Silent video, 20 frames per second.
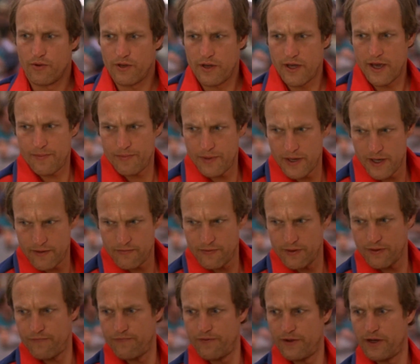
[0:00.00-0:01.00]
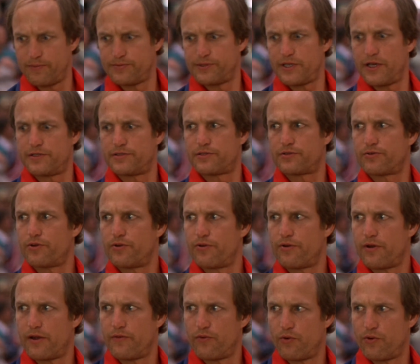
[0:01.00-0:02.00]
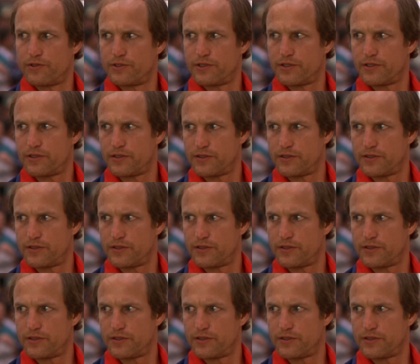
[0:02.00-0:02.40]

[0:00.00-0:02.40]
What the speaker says: wouldn't happen to have a Phillips head screwdriver, would you?